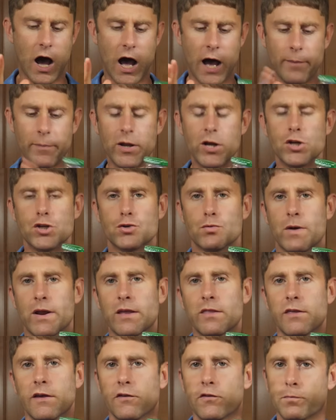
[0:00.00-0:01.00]
I'm gonna
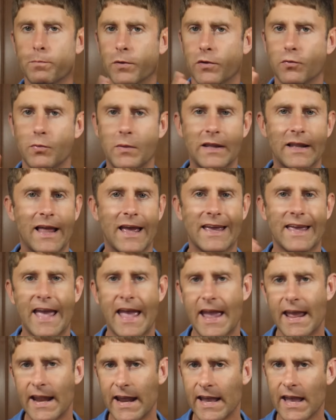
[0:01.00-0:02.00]
drink this between like
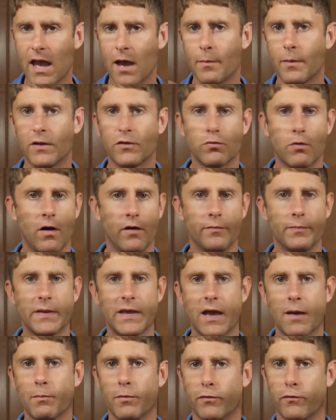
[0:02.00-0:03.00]
8 a.m. and 12
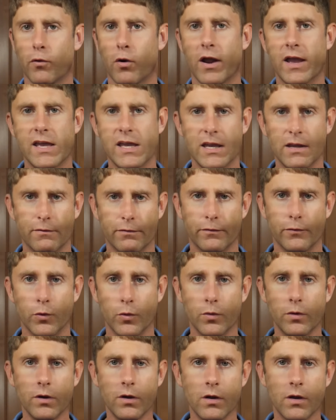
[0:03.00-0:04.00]
p.m. before I eat
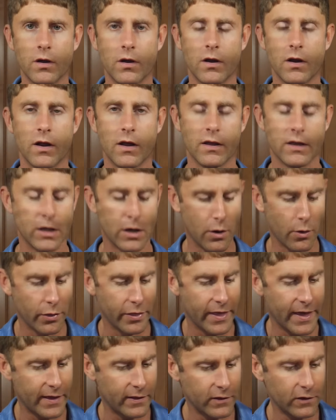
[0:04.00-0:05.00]
food. You know,
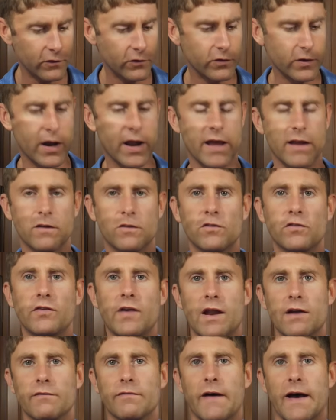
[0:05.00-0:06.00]
that this is gonna
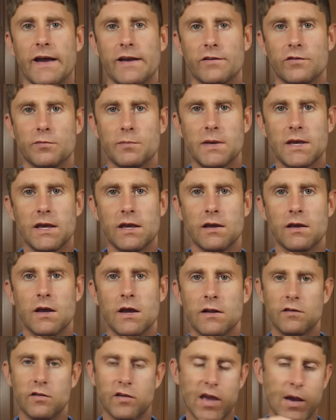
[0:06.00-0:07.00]
incentivize me
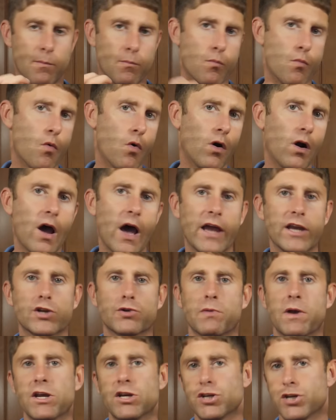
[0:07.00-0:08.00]
to get more
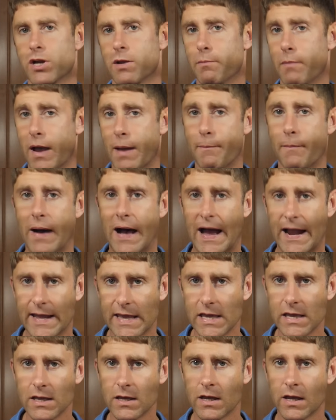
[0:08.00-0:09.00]
hydration in my
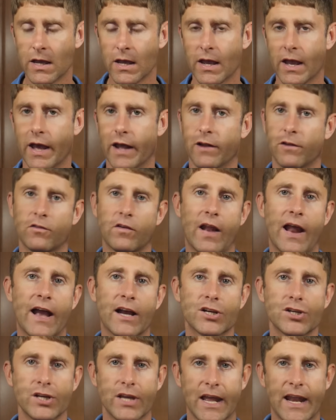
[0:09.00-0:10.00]
body and it's gonna
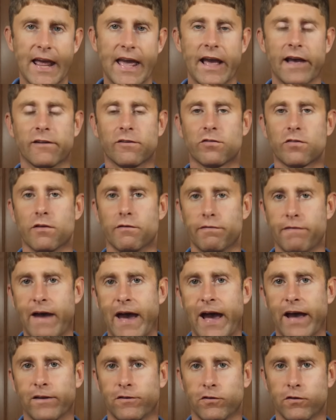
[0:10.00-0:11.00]
actually enhance the
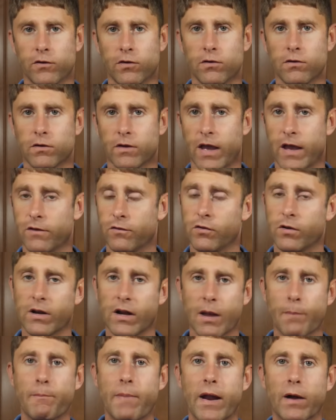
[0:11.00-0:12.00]
fast. Okay, so you're
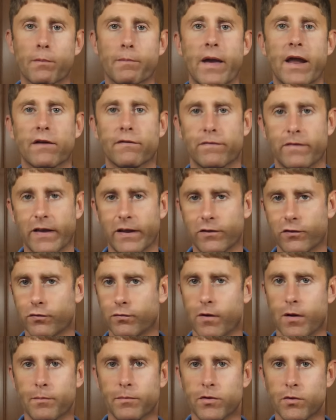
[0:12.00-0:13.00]
gonna have better benefits
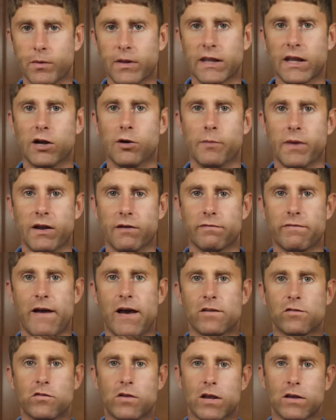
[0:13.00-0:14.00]
from doing intermittent
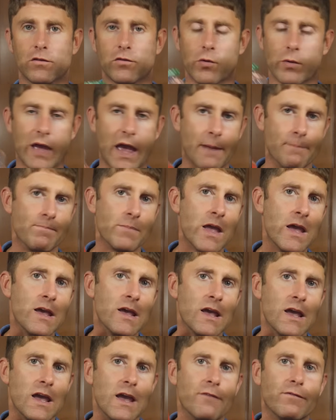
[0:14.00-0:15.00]
fasting. So again,
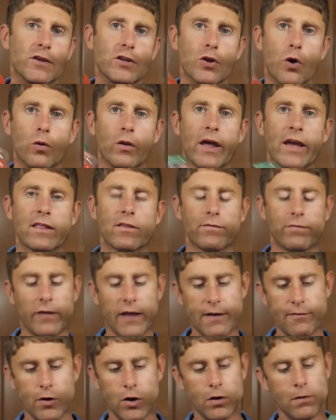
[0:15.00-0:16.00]
if you don't like the
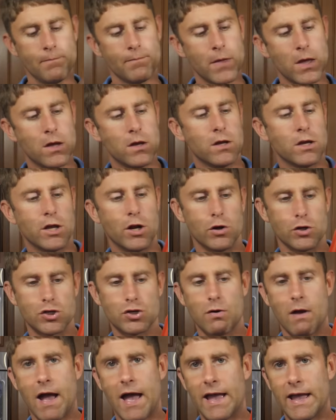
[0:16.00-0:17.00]
flavor, you know,
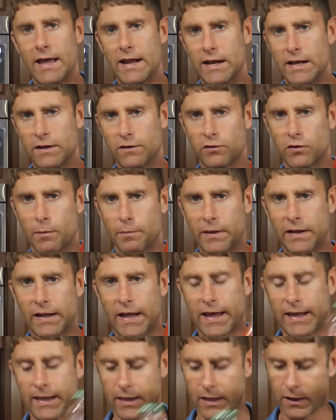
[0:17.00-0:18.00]
try it in something
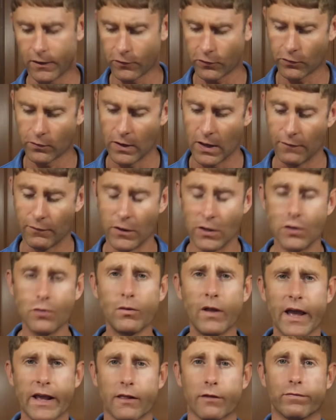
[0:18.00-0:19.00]
like this. If you
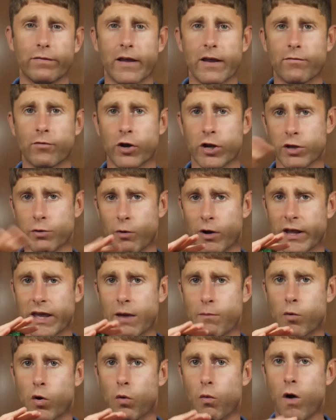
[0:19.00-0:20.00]
do like the flavor and you wanna
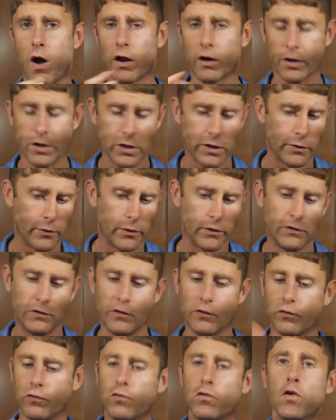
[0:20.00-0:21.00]
get more water, you can always
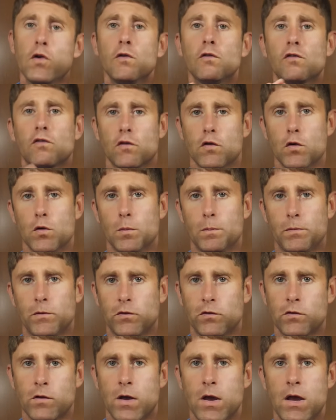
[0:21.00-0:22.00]
use two
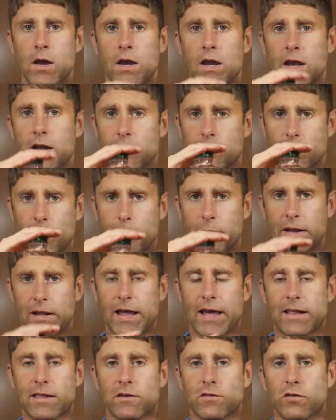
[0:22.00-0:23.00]
scoops in something
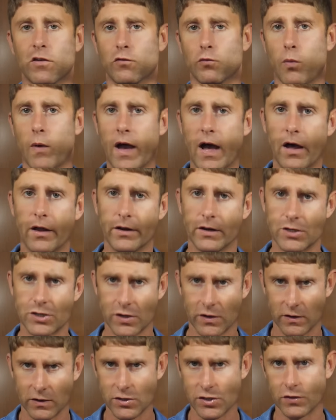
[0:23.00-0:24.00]
like this as well
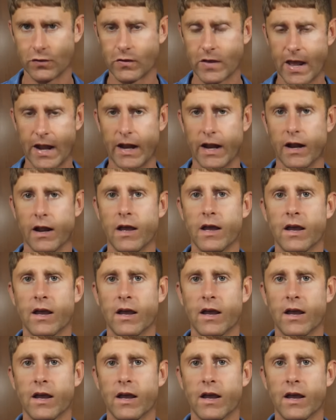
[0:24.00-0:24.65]
to just get it